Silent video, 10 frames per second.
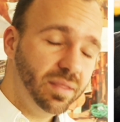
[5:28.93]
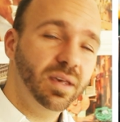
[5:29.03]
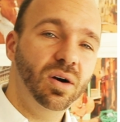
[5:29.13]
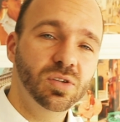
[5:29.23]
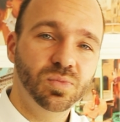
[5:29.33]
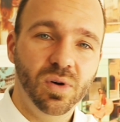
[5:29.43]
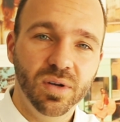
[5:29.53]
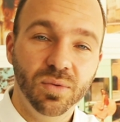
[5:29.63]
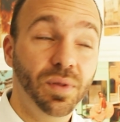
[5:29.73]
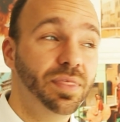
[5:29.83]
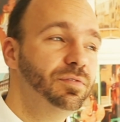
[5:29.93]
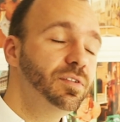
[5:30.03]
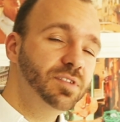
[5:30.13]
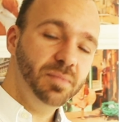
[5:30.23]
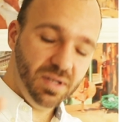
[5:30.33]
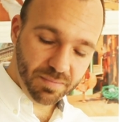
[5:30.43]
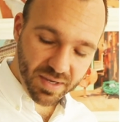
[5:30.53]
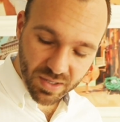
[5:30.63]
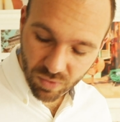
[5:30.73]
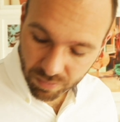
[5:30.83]
the old one, with the
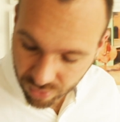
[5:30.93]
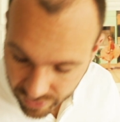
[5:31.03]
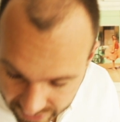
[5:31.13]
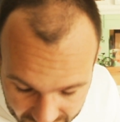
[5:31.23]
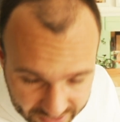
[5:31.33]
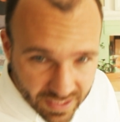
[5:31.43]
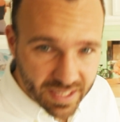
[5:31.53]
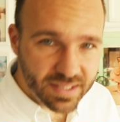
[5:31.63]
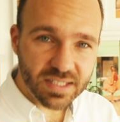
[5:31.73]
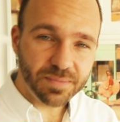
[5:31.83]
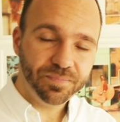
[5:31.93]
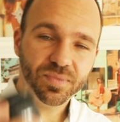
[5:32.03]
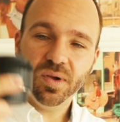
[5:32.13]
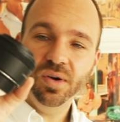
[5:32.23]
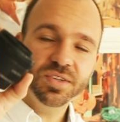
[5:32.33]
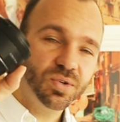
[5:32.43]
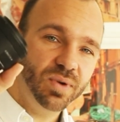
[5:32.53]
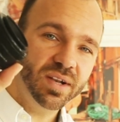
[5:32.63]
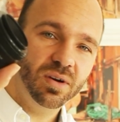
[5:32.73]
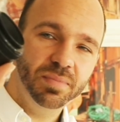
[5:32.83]
50mm 1.8 lens, also
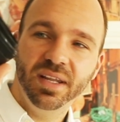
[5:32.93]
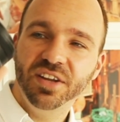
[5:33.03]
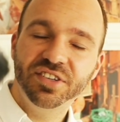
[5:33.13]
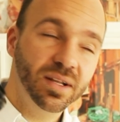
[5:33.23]
great combination.